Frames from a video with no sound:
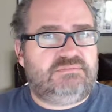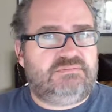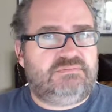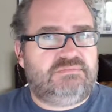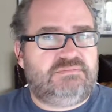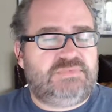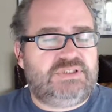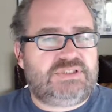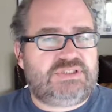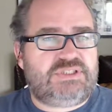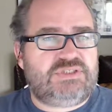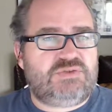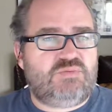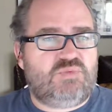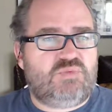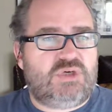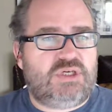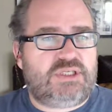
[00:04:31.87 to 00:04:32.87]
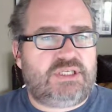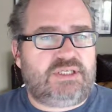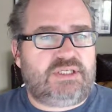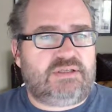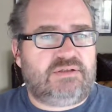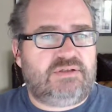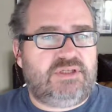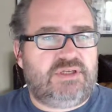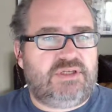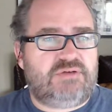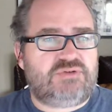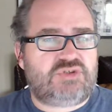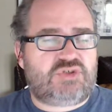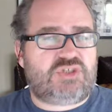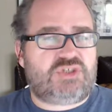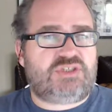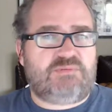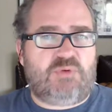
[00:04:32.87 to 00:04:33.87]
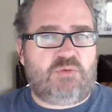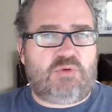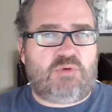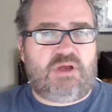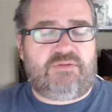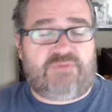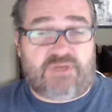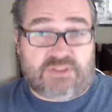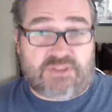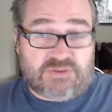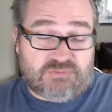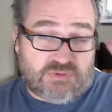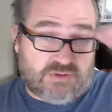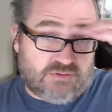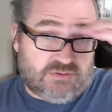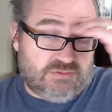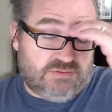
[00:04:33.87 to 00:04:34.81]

This isn't working. It's stressing my wife out as well,